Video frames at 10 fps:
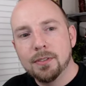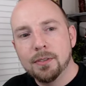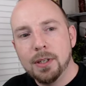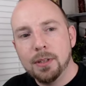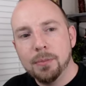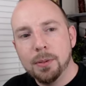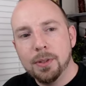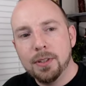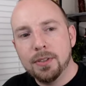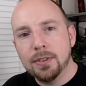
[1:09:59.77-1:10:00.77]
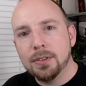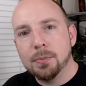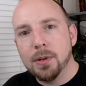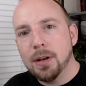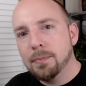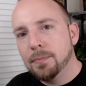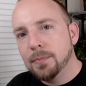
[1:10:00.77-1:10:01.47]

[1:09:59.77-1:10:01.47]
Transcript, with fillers: Wait, maybe this is the problem.